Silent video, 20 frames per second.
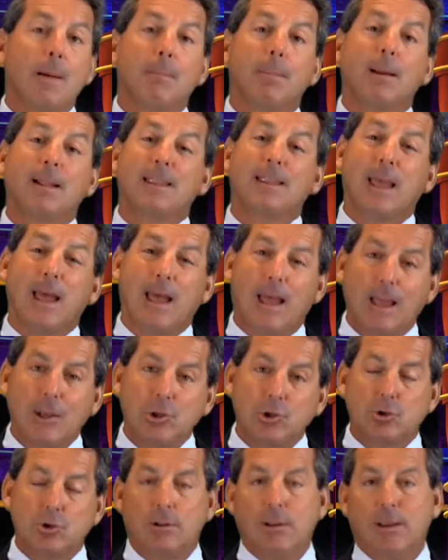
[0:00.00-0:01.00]

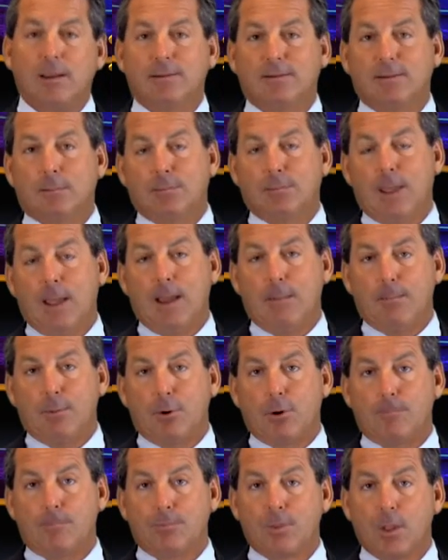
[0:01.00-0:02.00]
potentially in
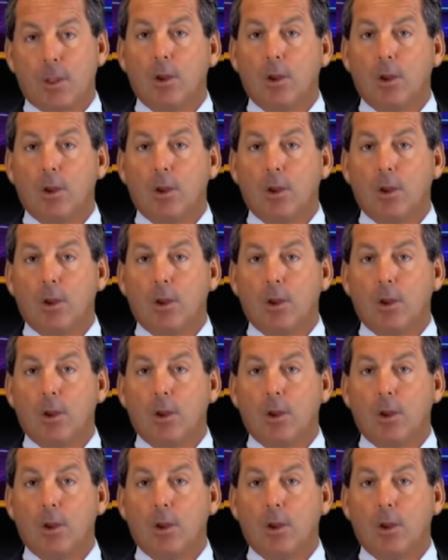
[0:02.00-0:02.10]
September,